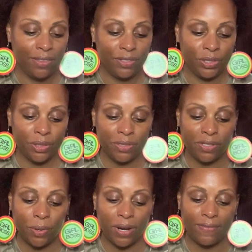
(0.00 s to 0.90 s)
The True
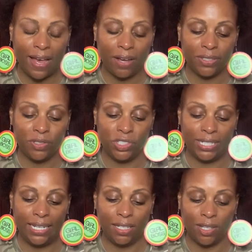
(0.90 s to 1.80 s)
Story of How
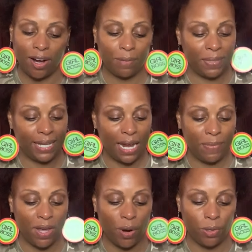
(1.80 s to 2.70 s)
Eugenie Clark Became
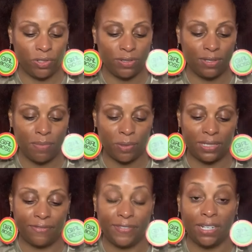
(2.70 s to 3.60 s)
the Ocean's
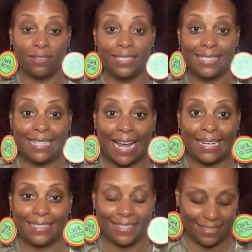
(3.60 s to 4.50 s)
Most Fearless
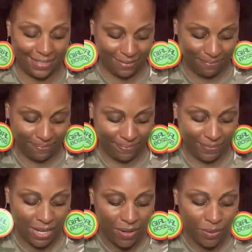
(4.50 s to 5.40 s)
Scientist.
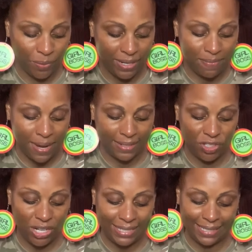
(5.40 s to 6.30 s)
Written by
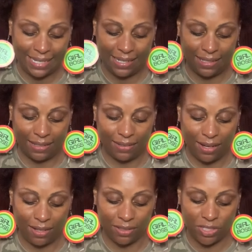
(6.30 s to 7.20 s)
Jess Keating,
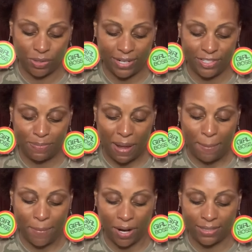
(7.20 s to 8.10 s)
illustrations by
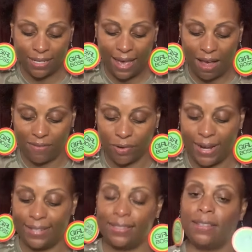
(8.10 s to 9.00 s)
Marta Alvarez